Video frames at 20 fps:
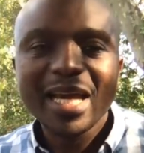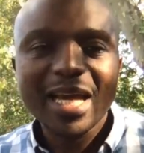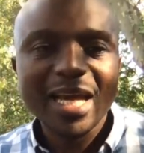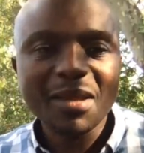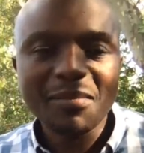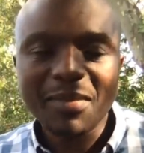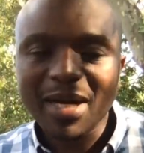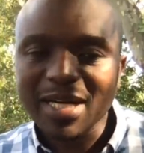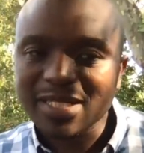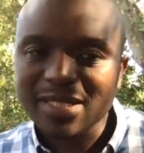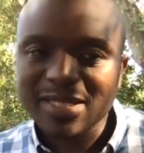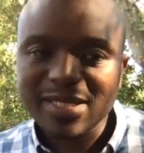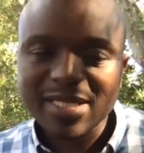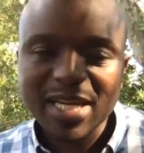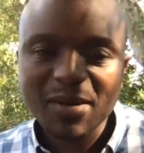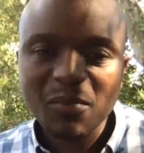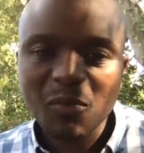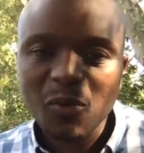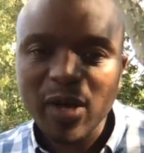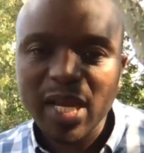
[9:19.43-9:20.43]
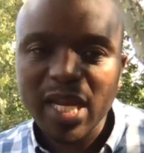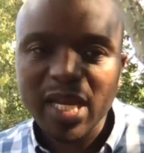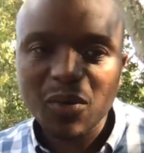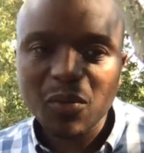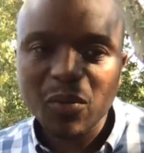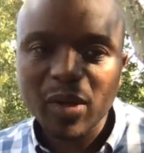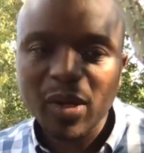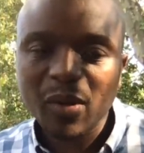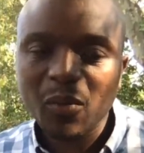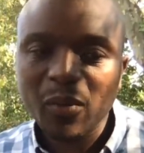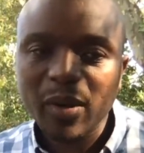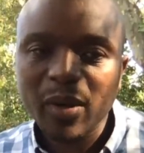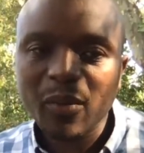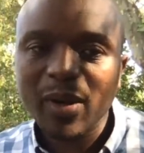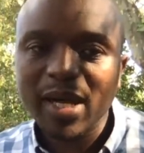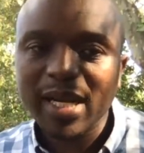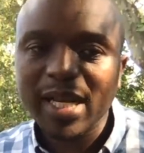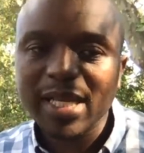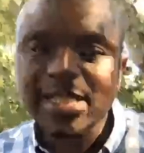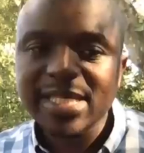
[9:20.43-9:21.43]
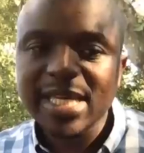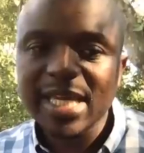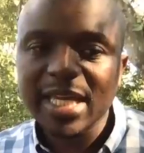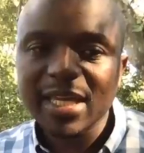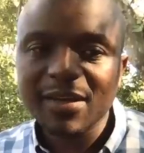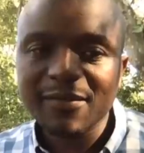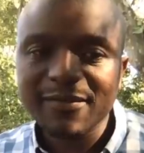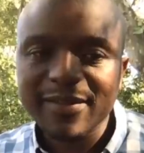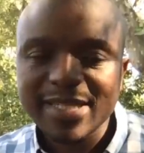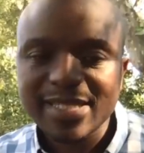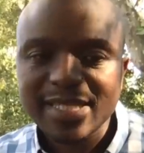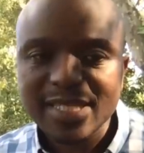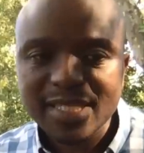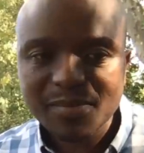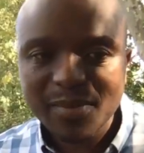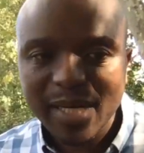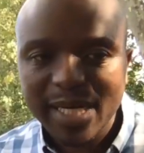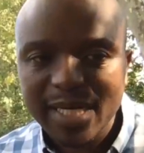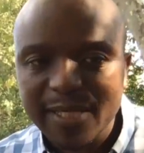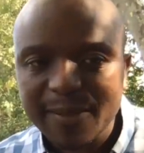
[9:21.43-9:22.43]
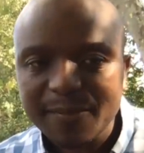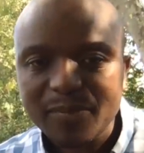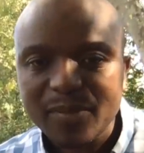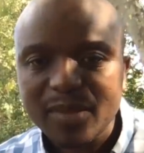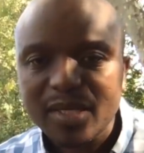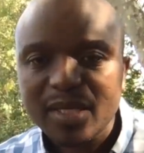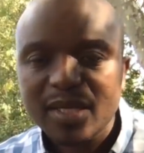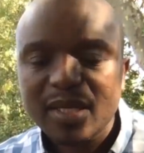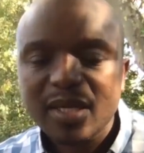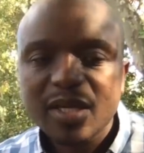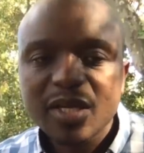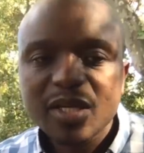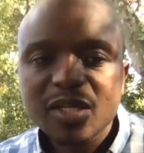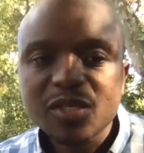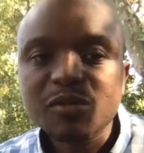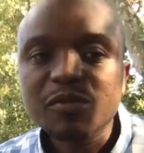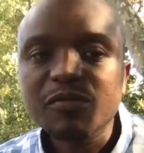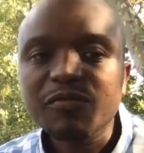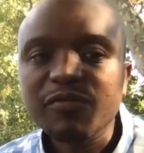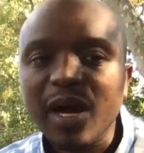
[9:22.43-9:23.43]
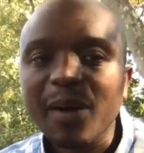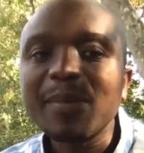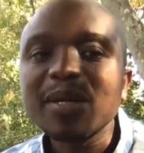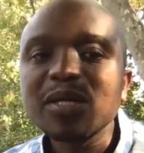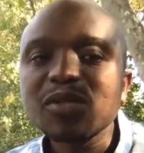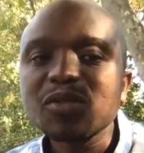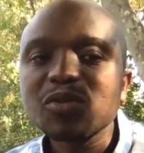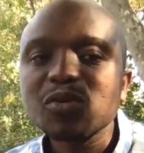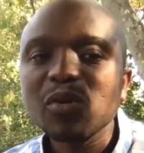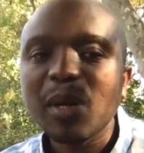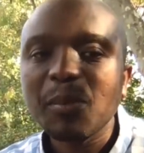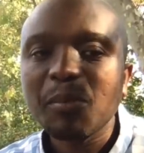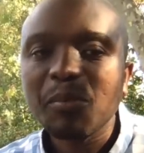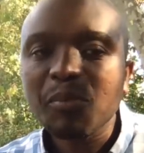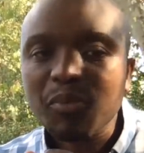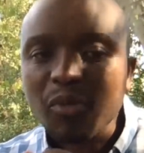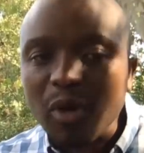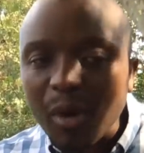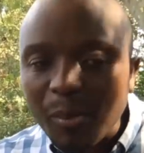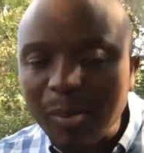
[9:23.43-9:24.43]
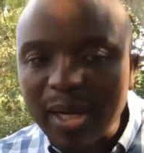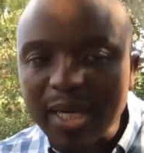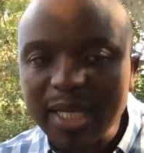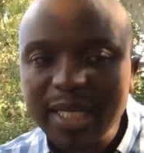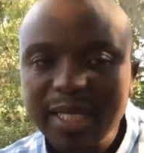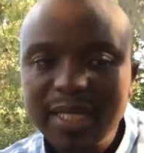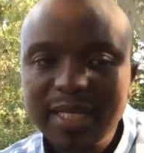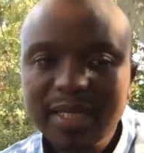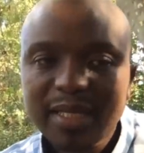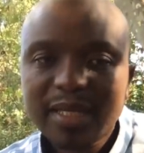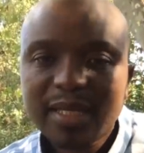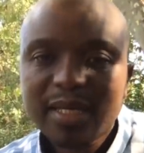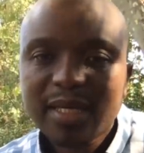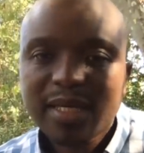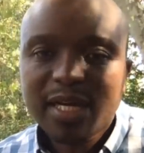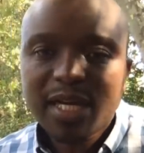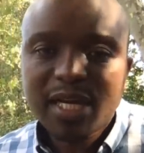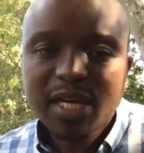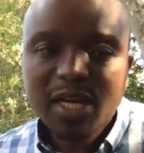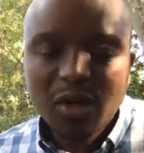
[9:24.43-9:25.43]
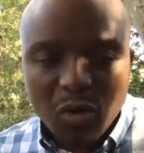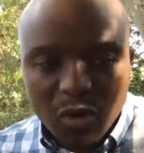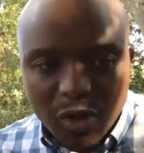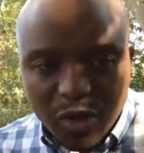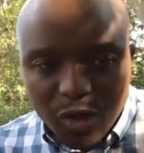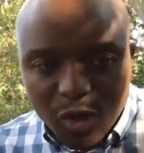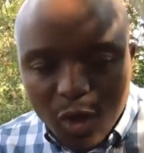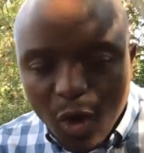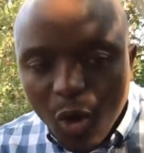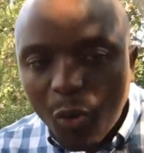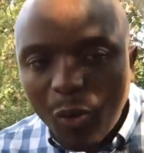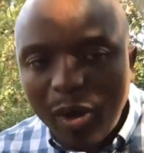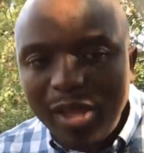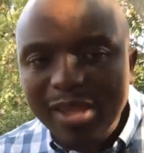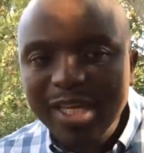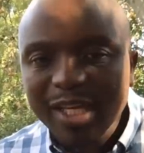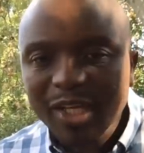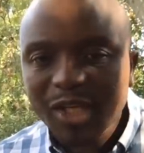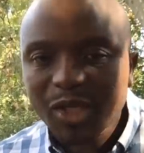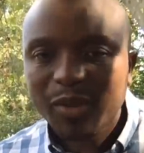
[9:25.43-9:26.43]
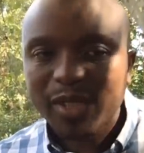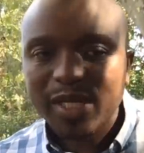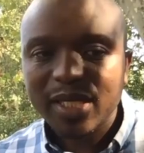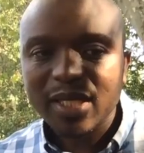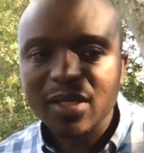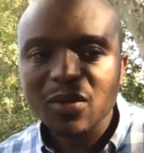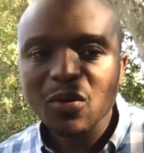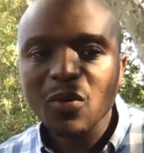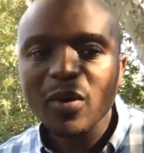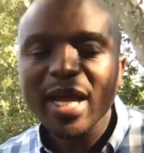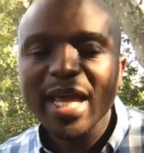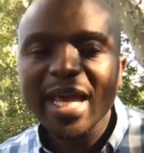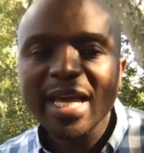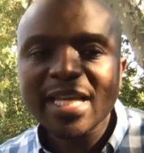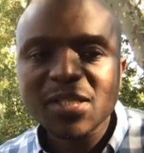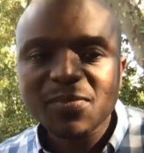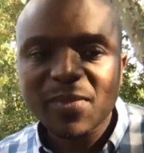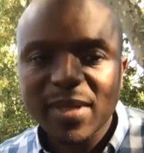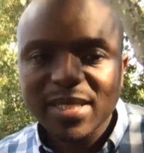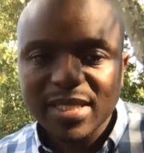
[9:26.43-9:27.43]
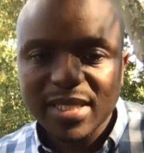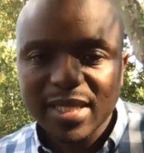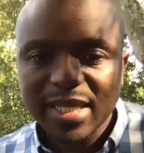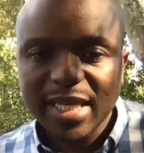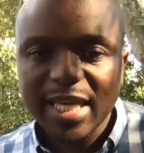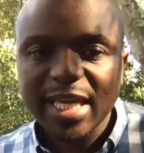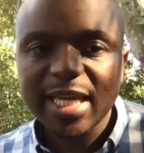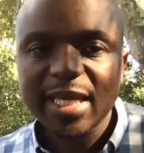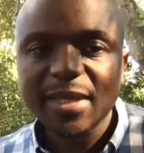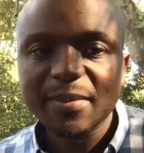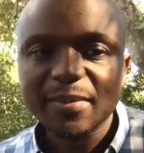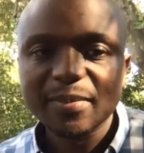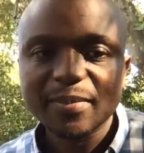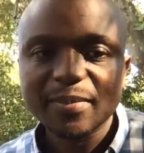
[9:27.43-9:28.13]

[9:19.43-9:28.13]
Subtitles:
In much the same way, we want to take investors' money to farmers who are properly know what they're doing, who are experts at the game.